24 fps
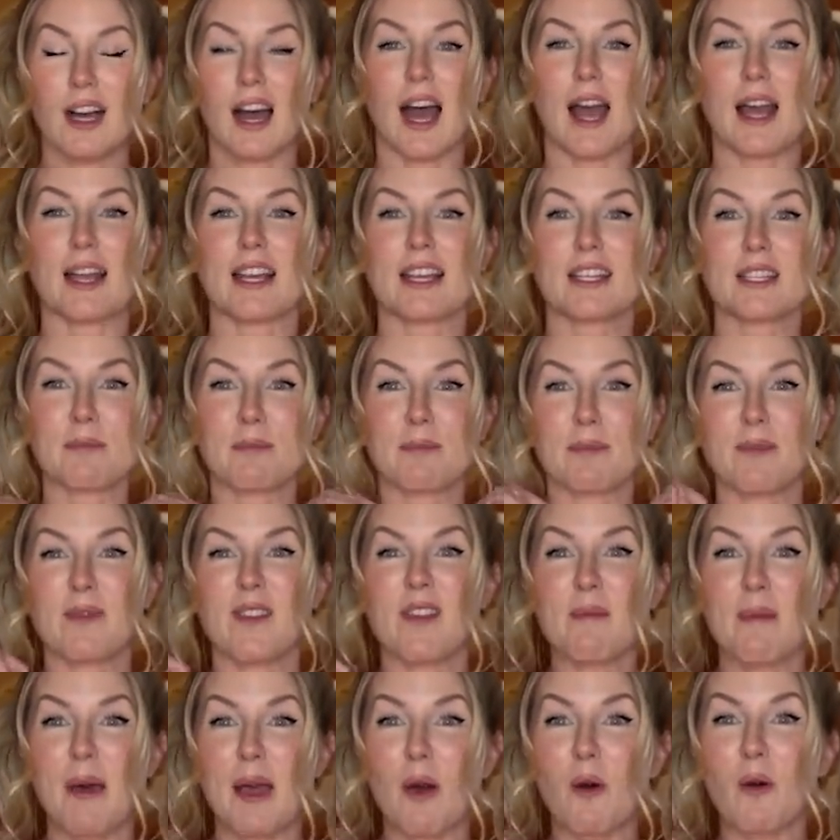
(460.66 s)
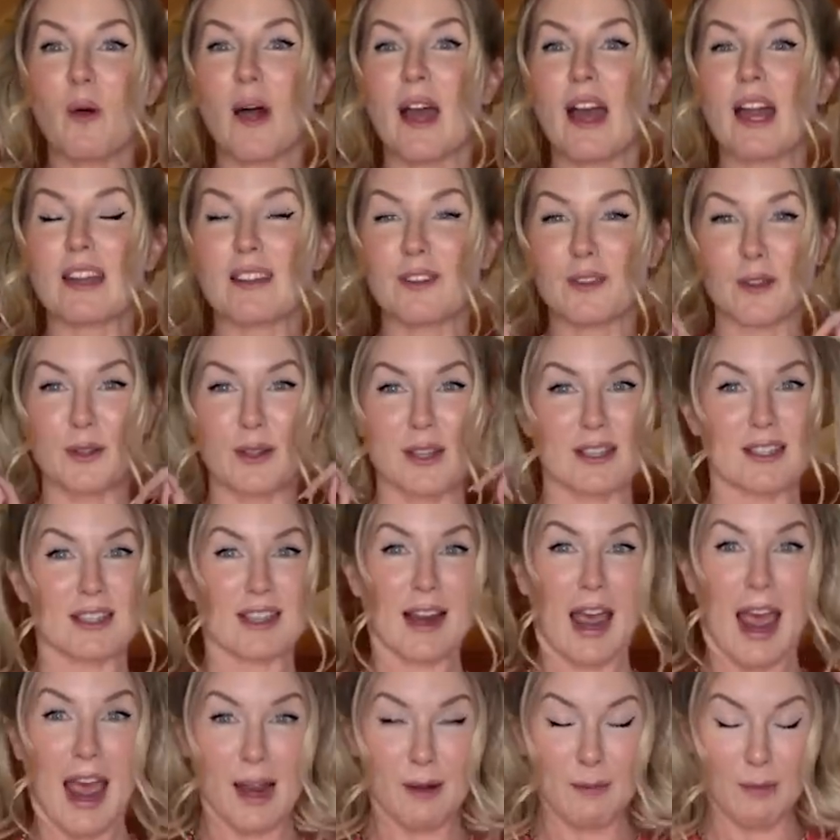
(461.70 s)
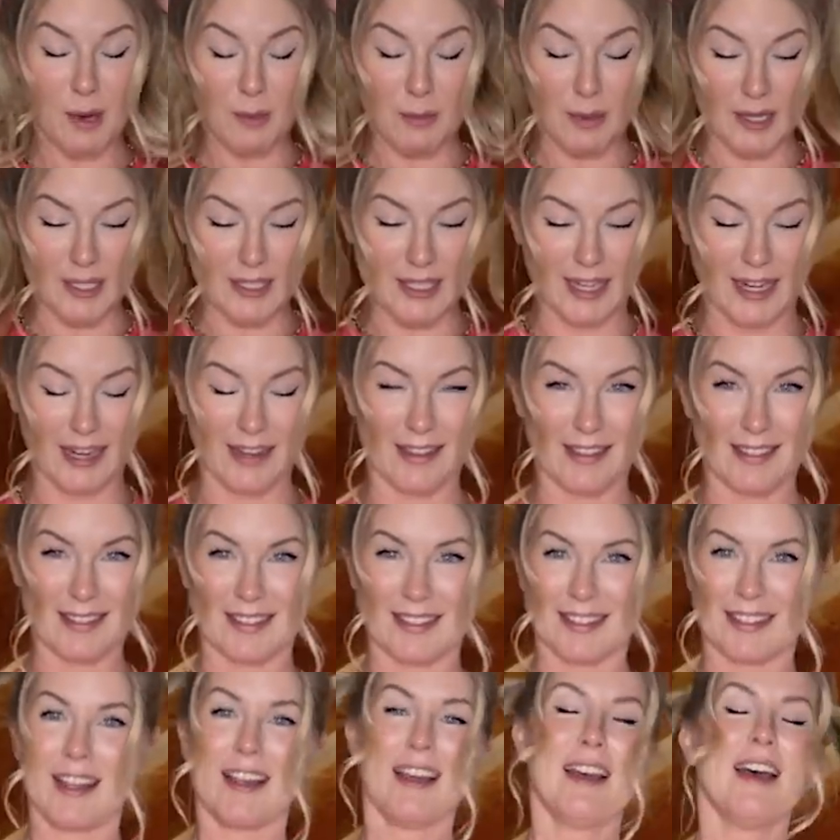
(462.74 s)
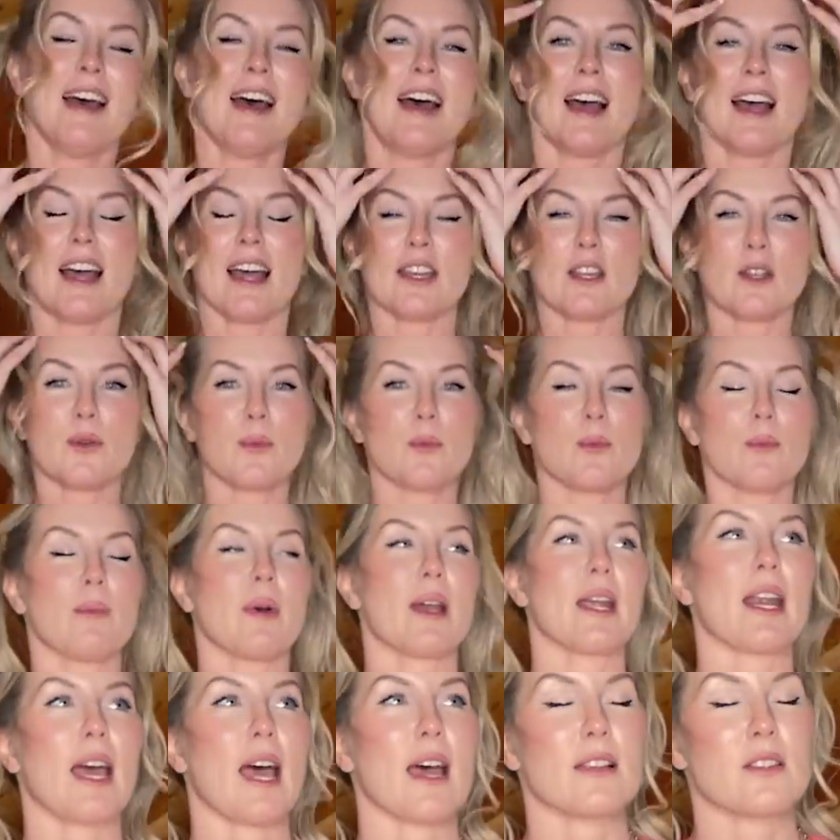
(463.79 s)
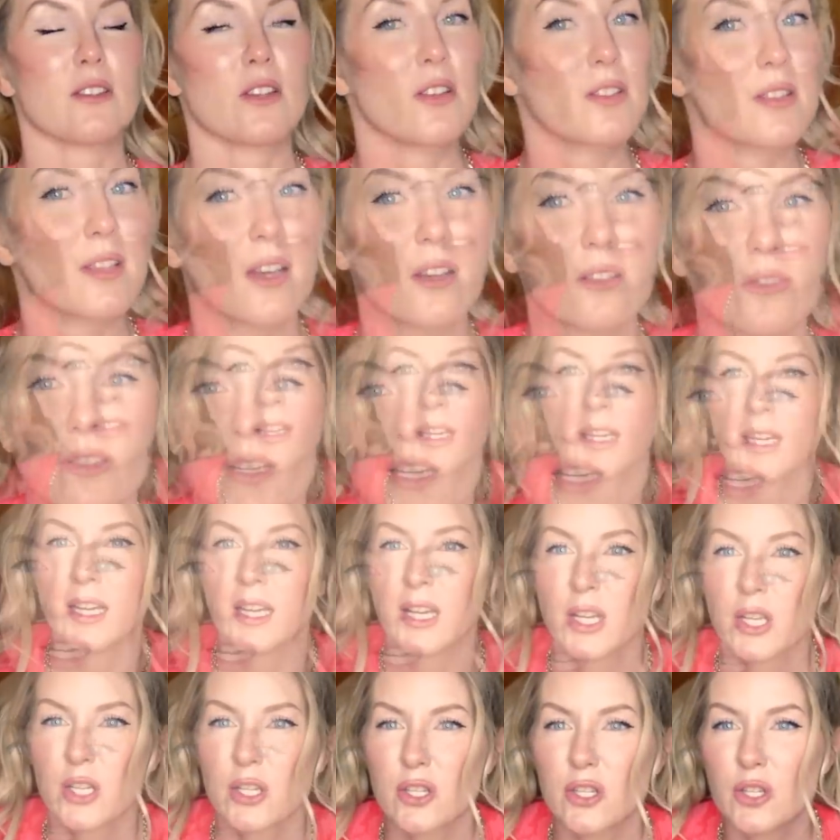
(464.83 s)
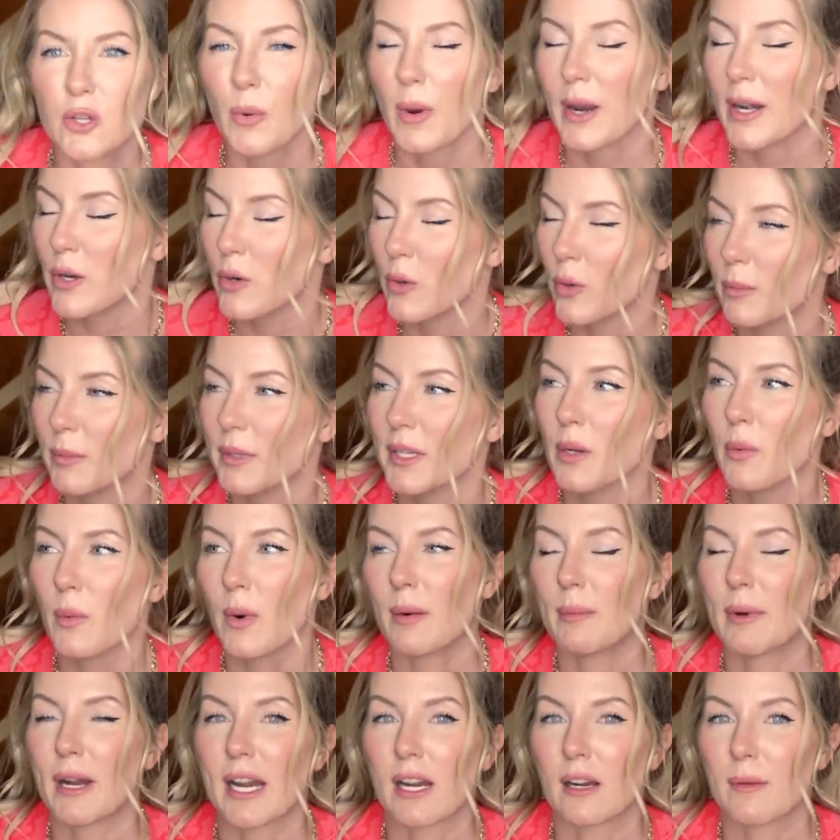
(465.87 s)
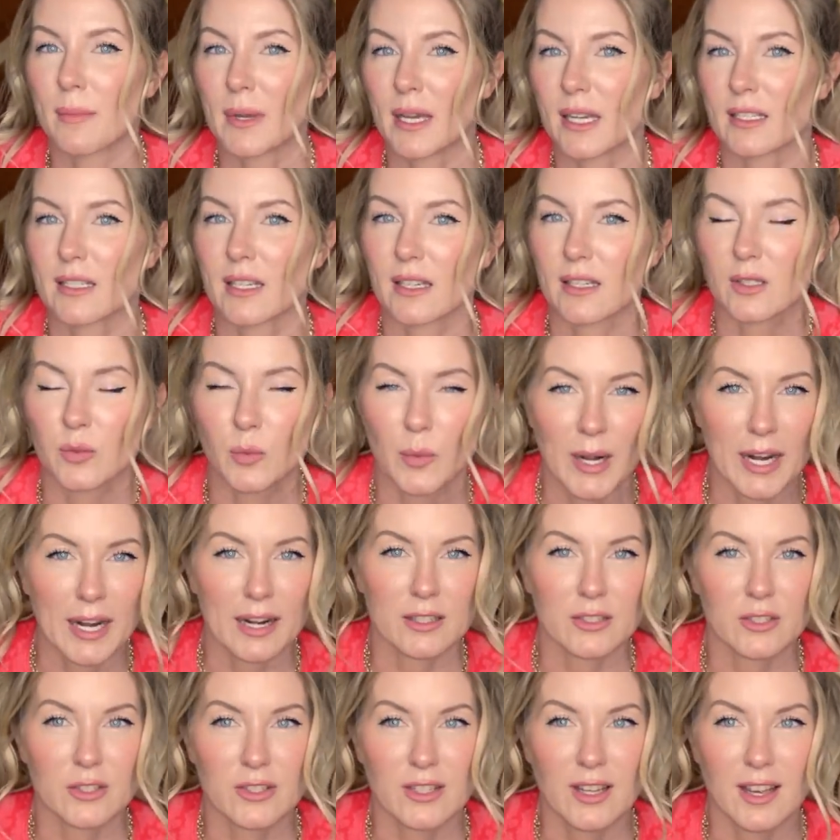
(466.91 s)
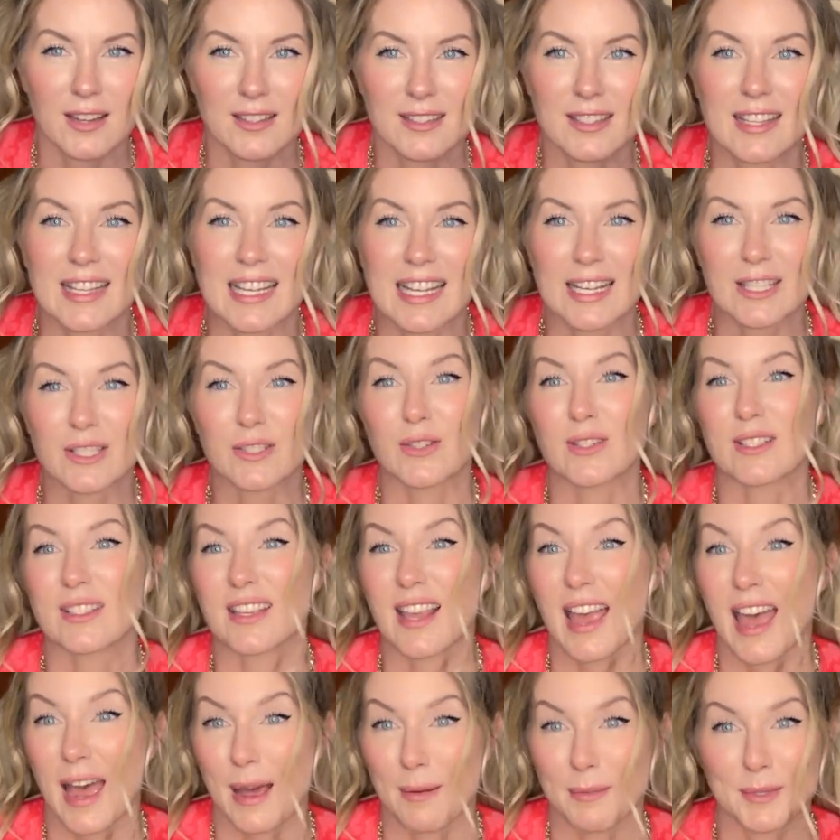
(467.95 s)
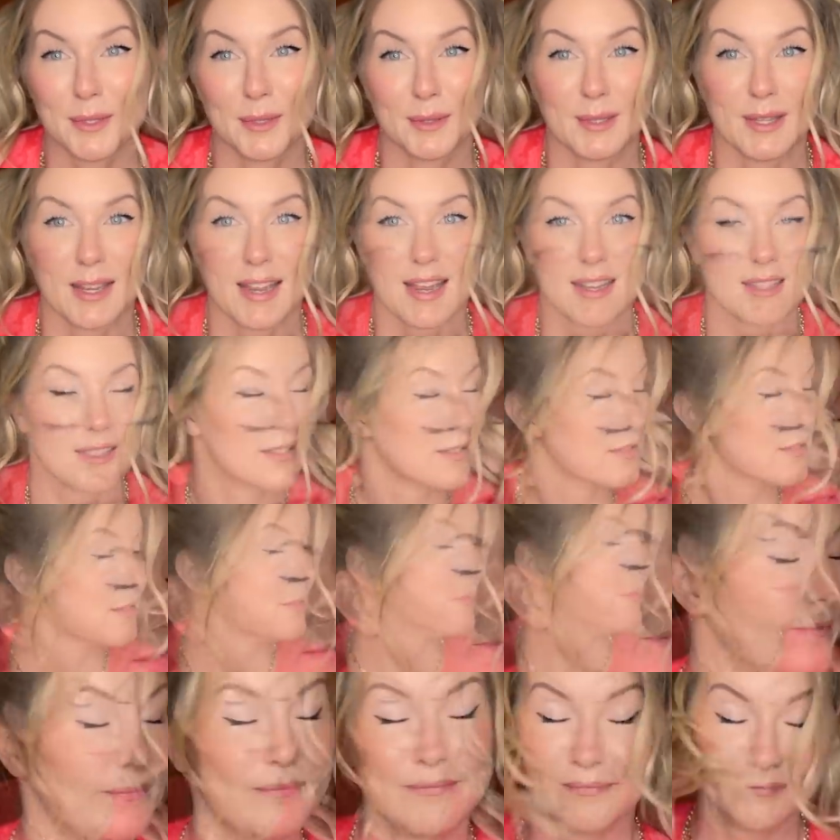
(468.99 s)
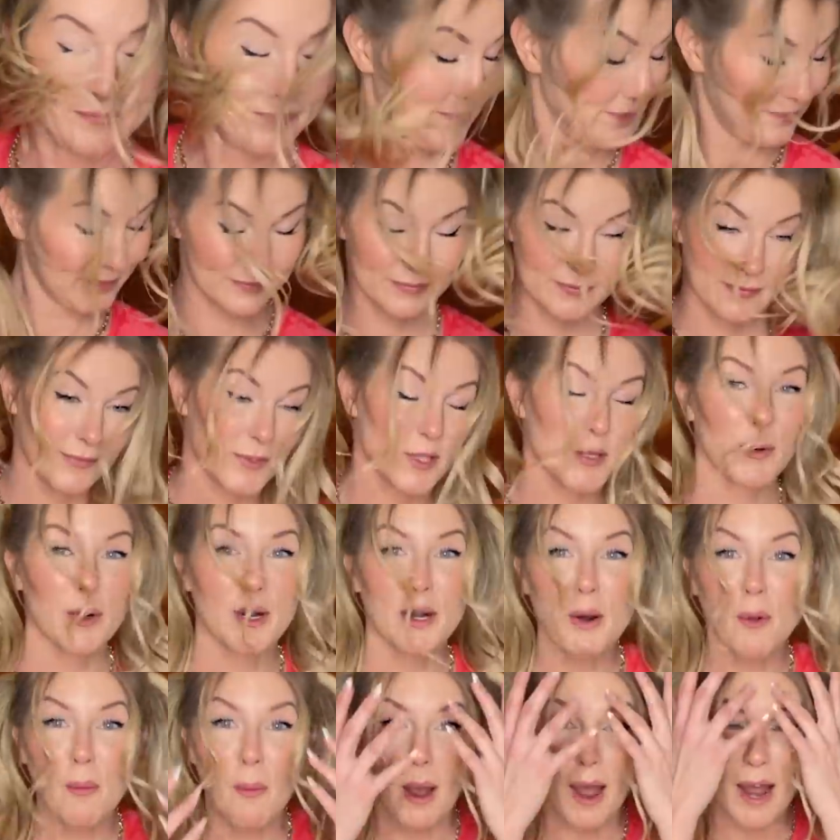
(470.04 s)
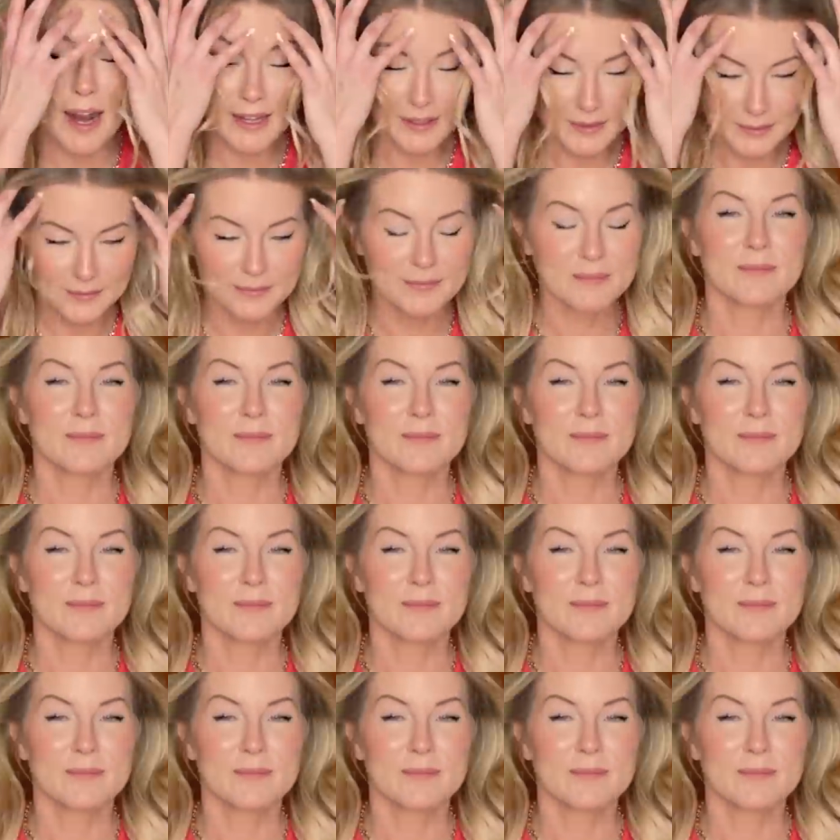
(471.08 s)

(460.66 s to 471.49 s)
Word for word: I'd have to fit my whole head through this and, and my pigtails. And you might ask yourself, do I normally wear my hair in pigtails when I exercise? And the answer is absolutely yes. Do you wanna know why?